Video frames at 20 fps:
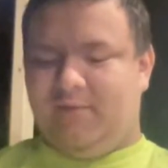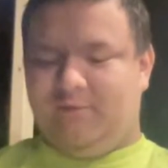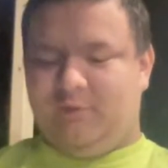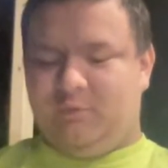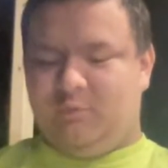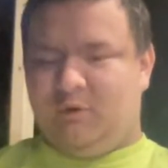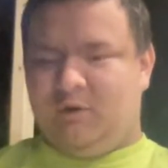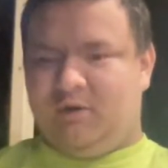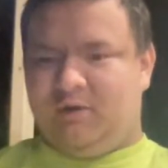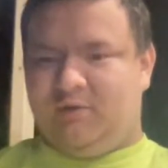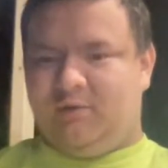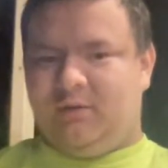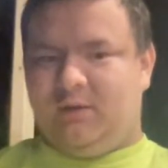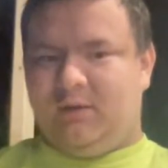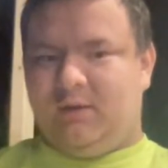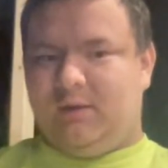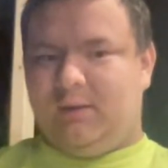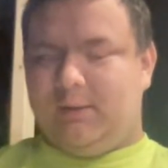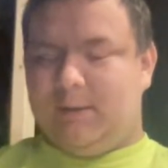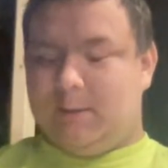If you want to,
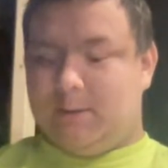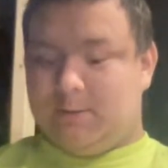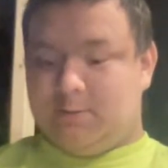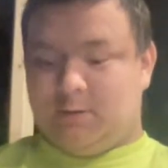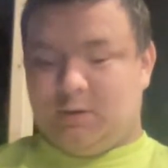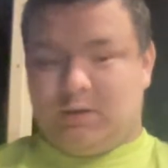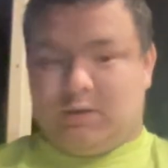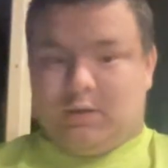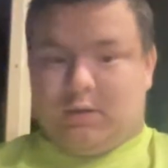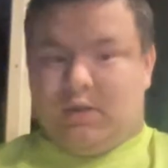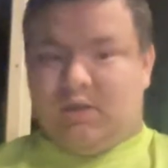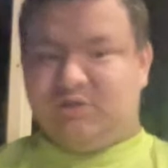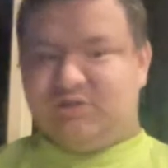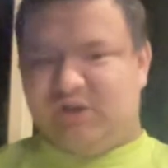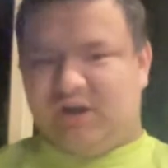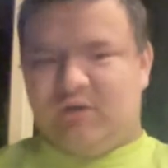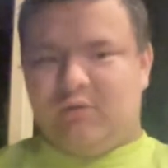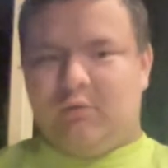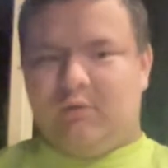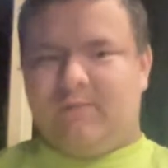in
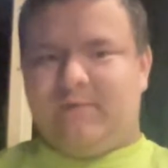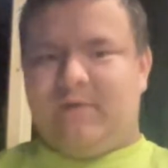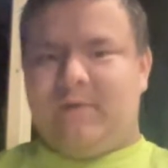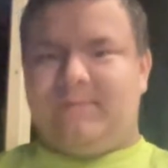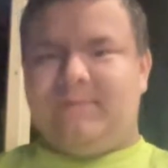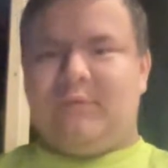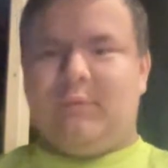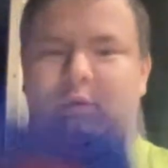general, if